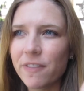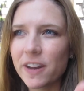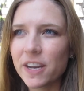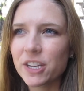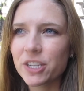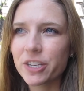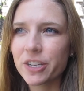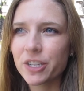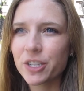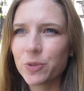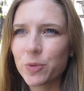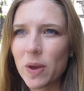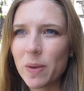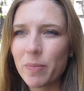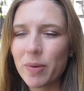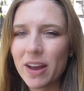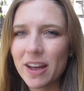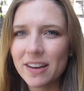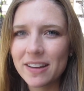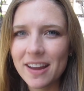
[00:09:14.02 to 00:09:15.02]
Finish our
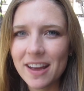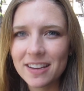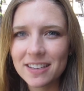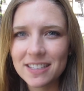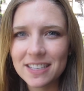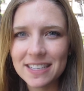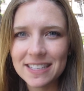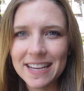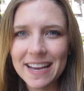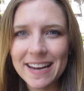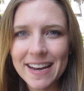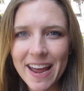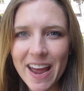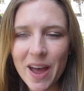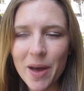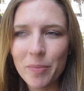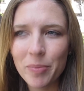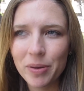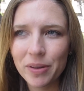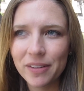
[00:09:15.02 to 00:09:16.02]
sweetbread, next is a
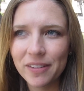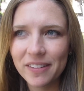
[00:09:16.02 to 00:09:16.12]
nap.